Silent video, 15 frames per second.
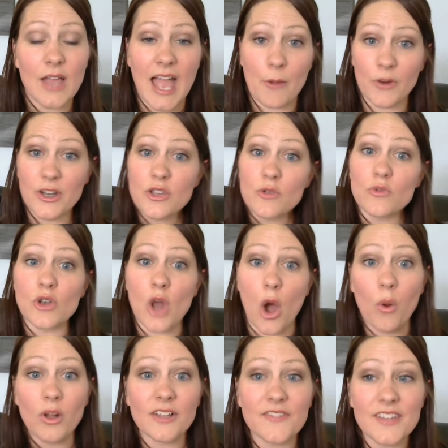and when you
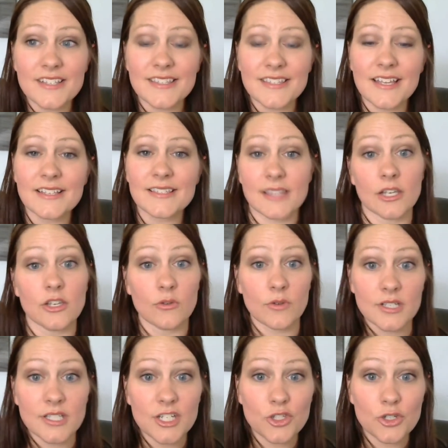know all of these things, then you
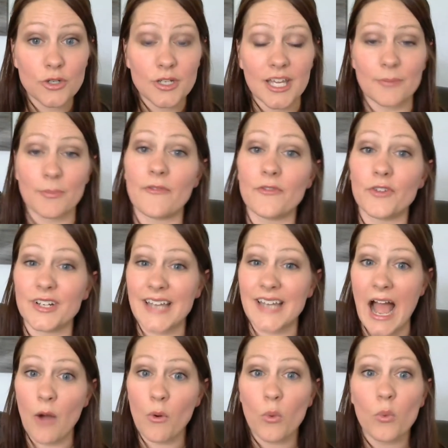can teach your kid. But for
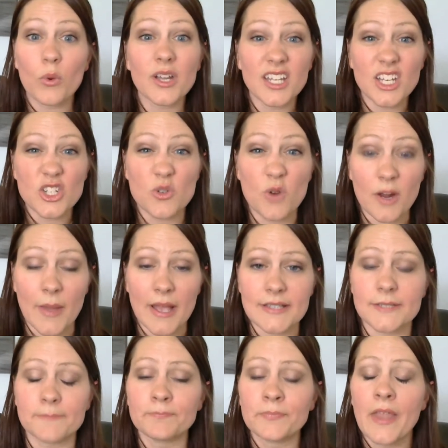now, we're going to do our
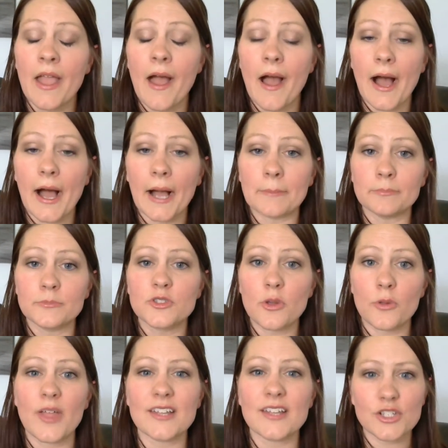best. Um,
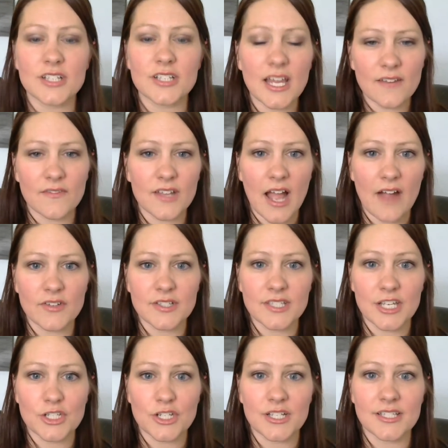so that's just kind of the
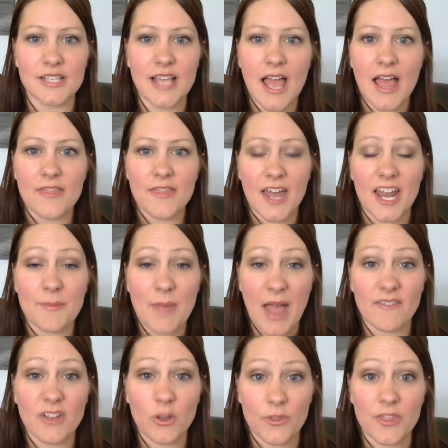conversations that I'm
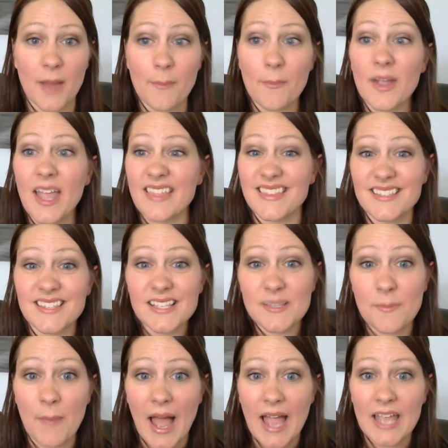having with them. Okay, this
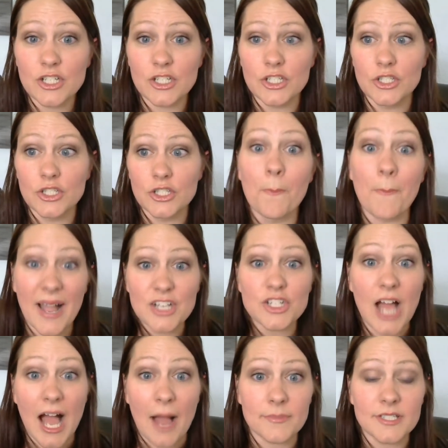is my my
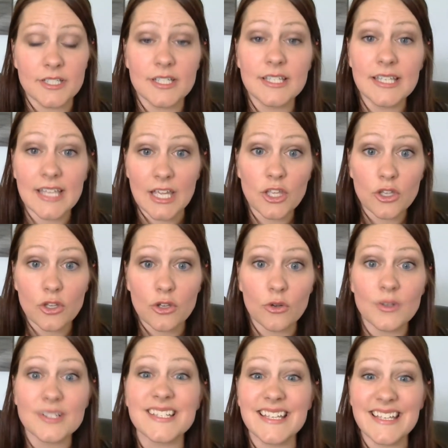job to get
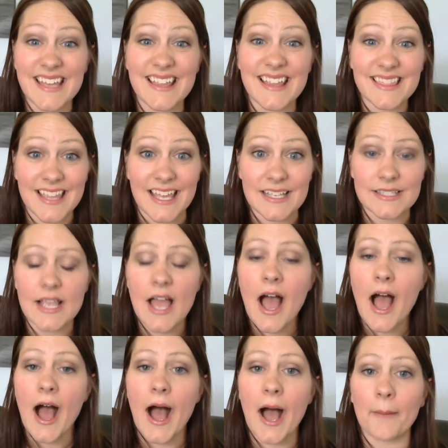you to get this.
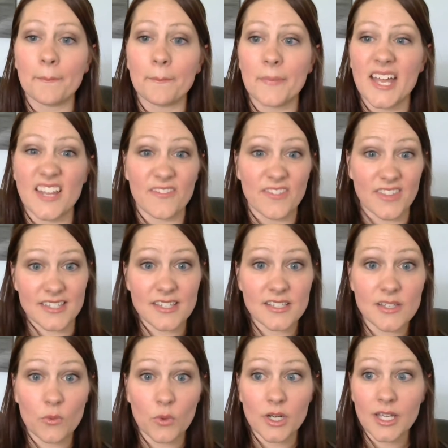Um, and if this
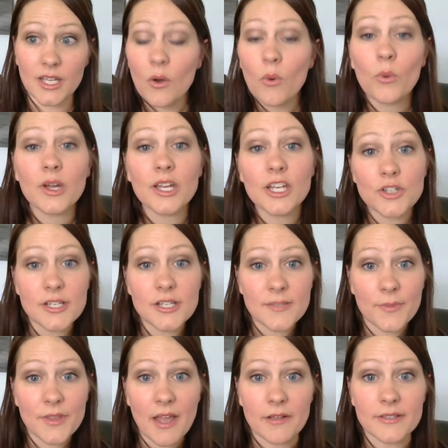isn't working, we're going to try
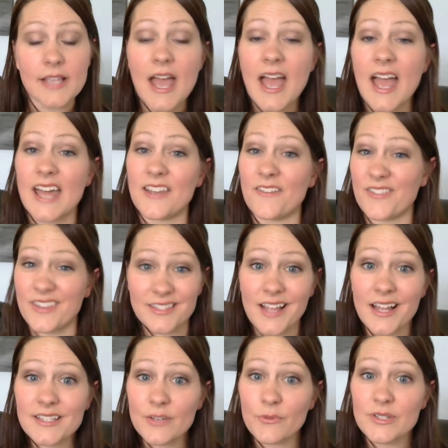something else. And if this
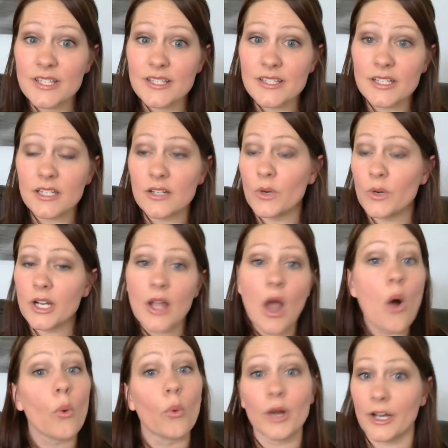consequence isn't going to work,
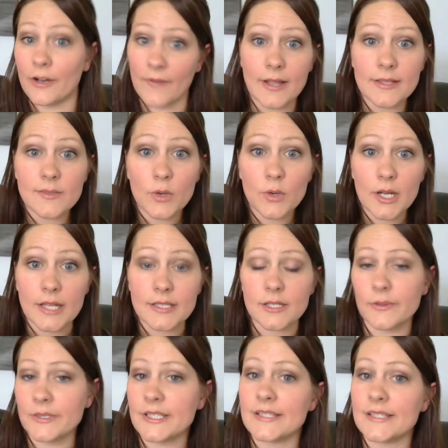we're going to find some more
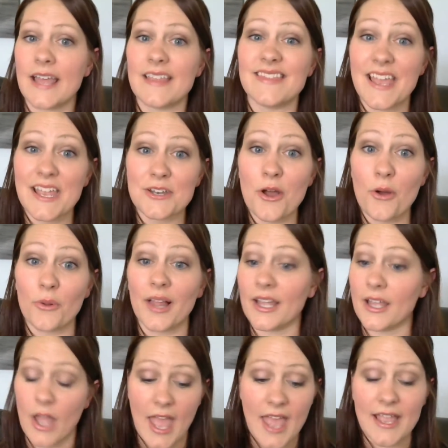consequences. And they know,
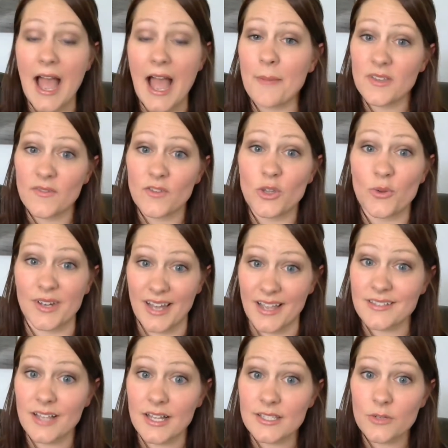like, hey, I'm giving you a
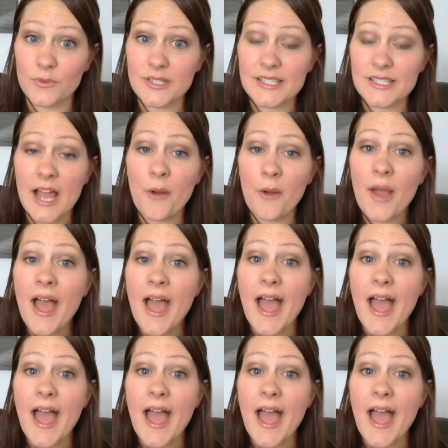nice consequence now.